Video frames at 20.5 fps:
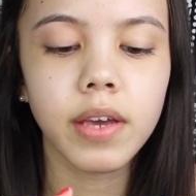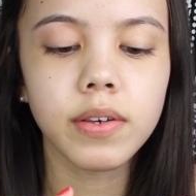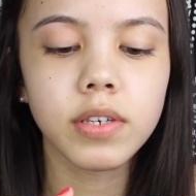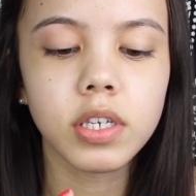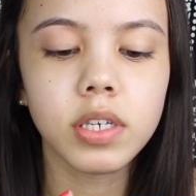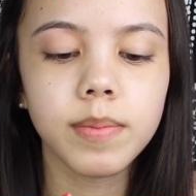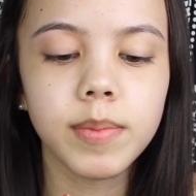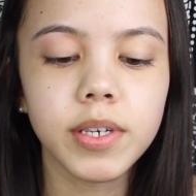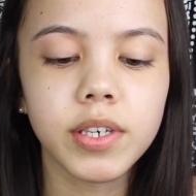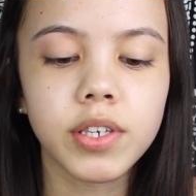
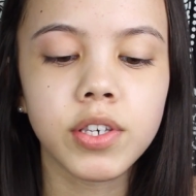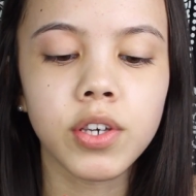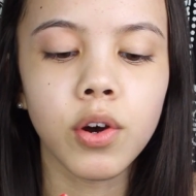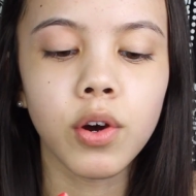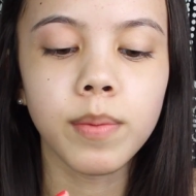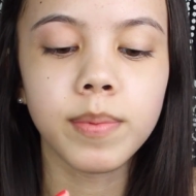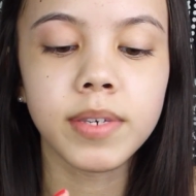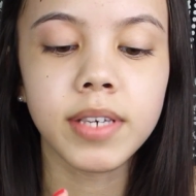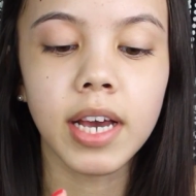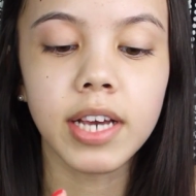used to be
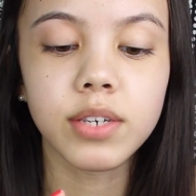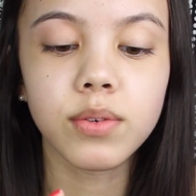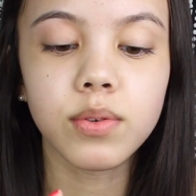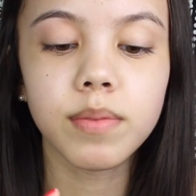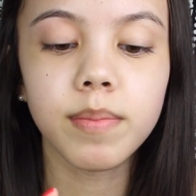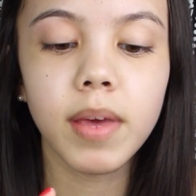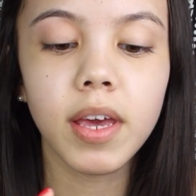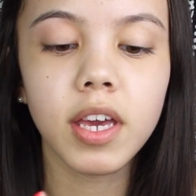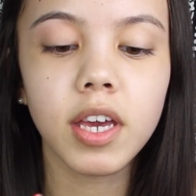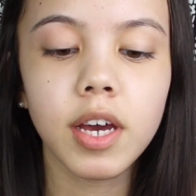so obsessed
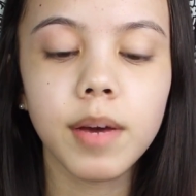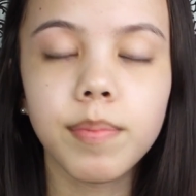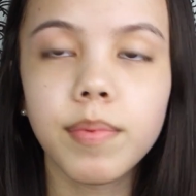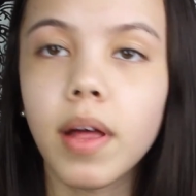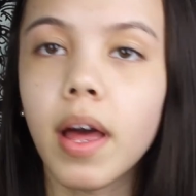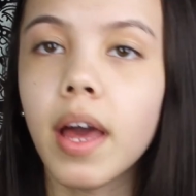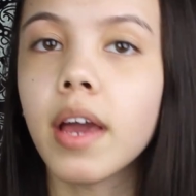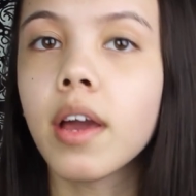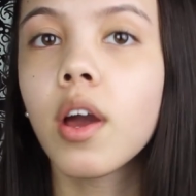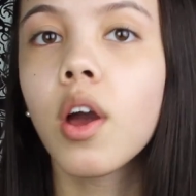with makeup.
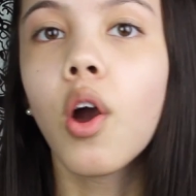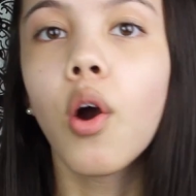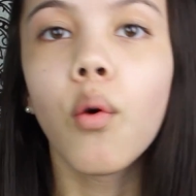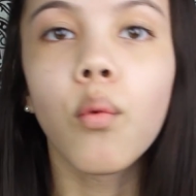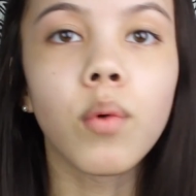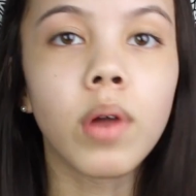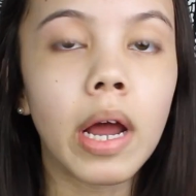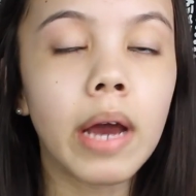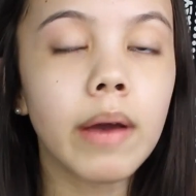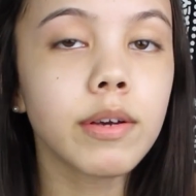Like
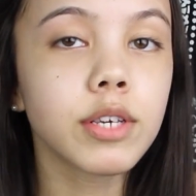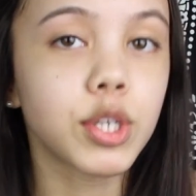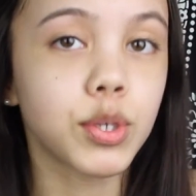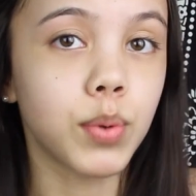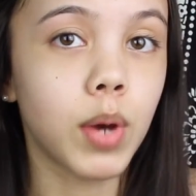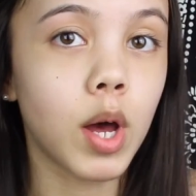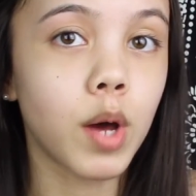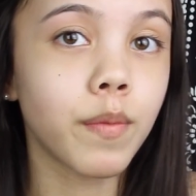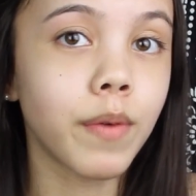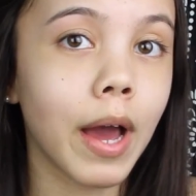when I was
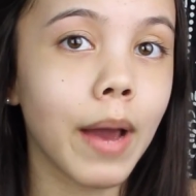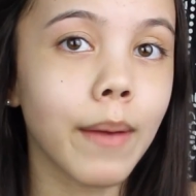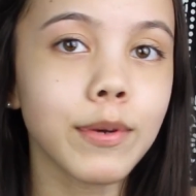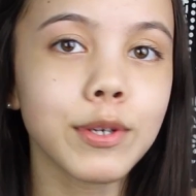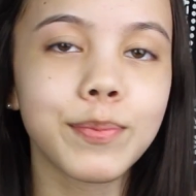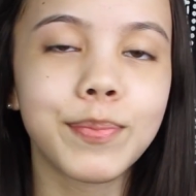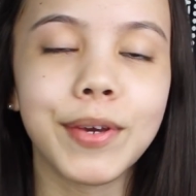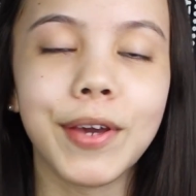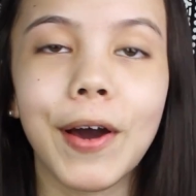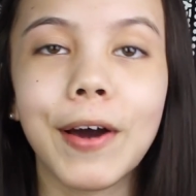12 I
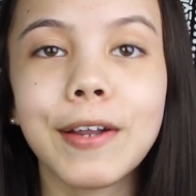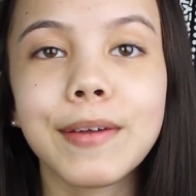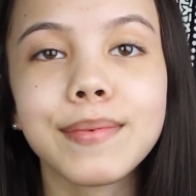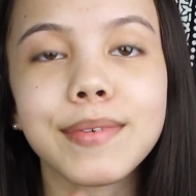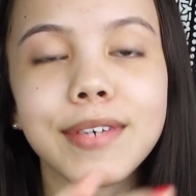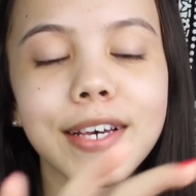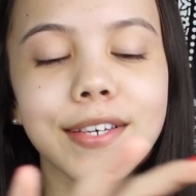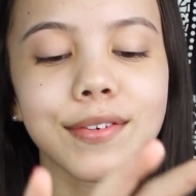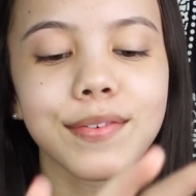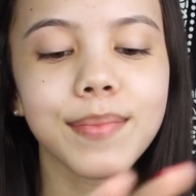was beyond
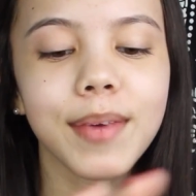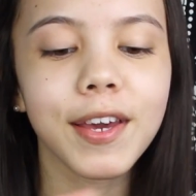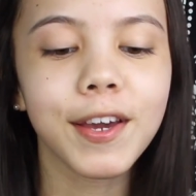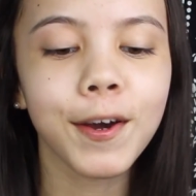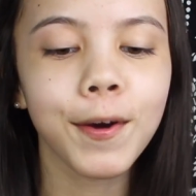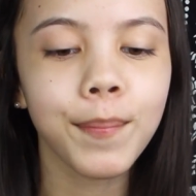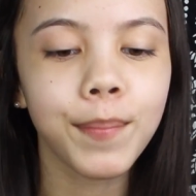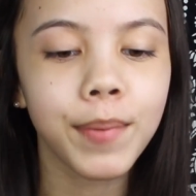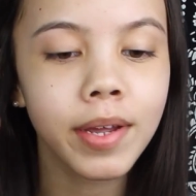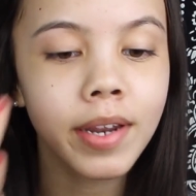obsessed with
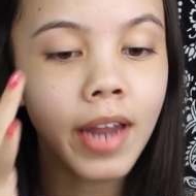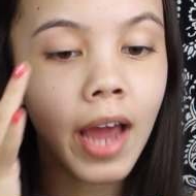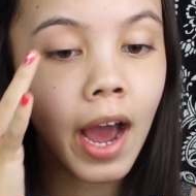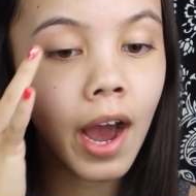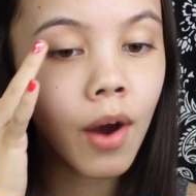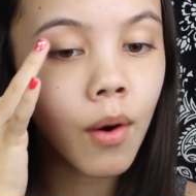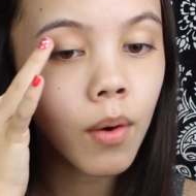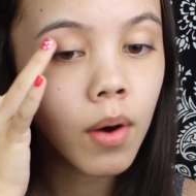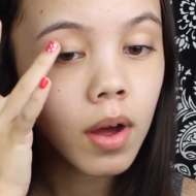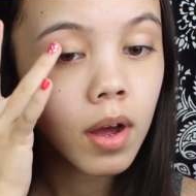makeup, but
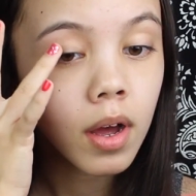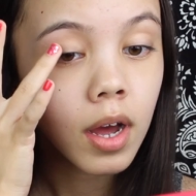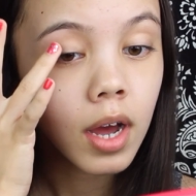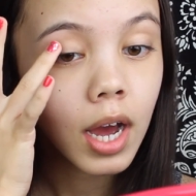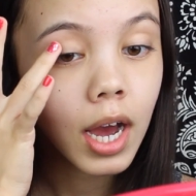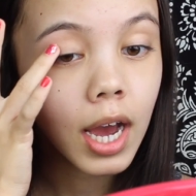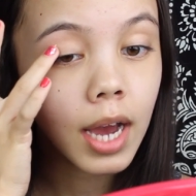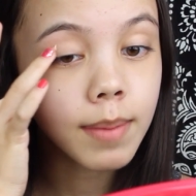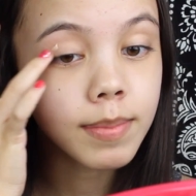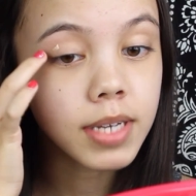now
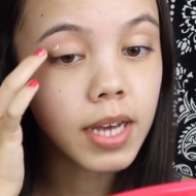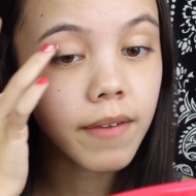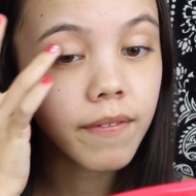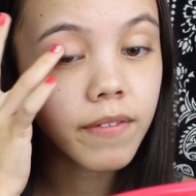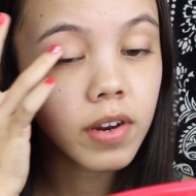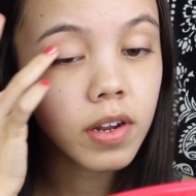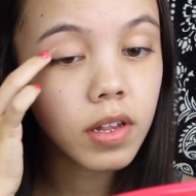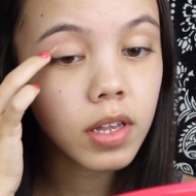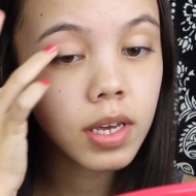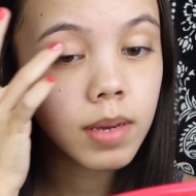I'm
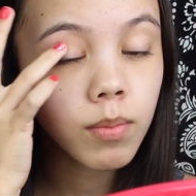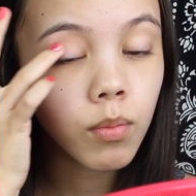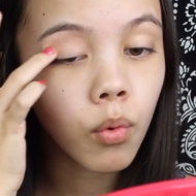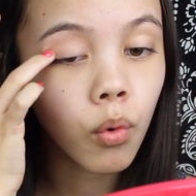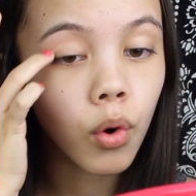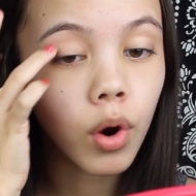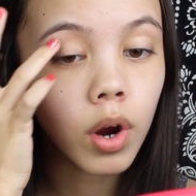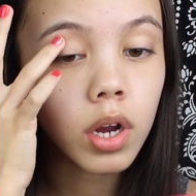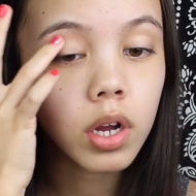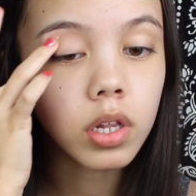definitely
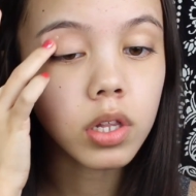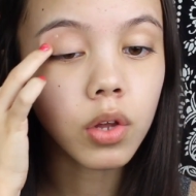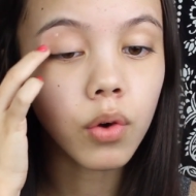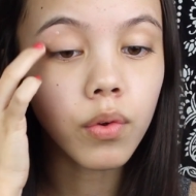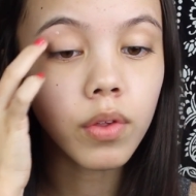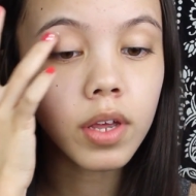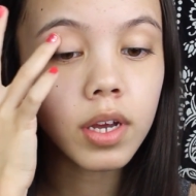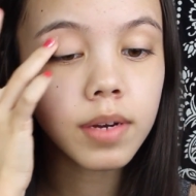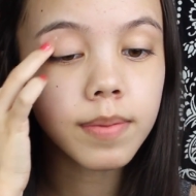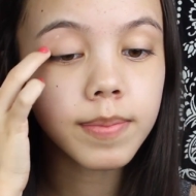more
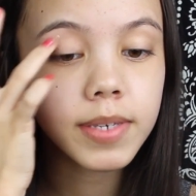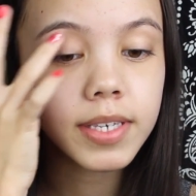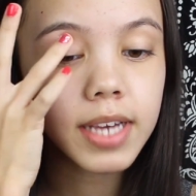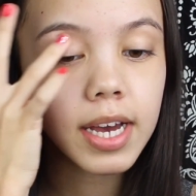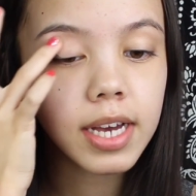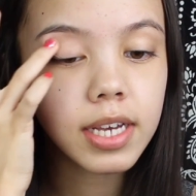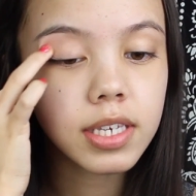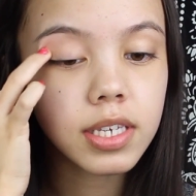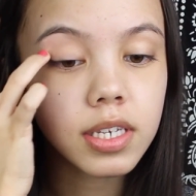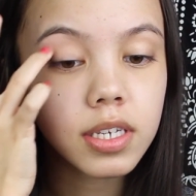clothing
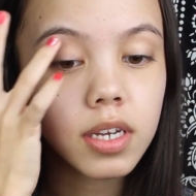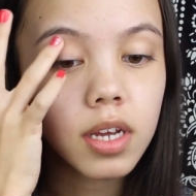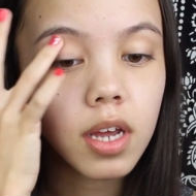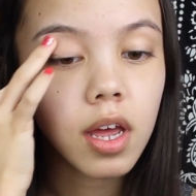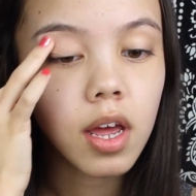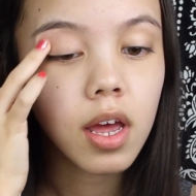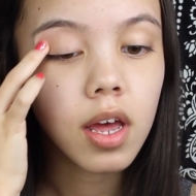obsessed.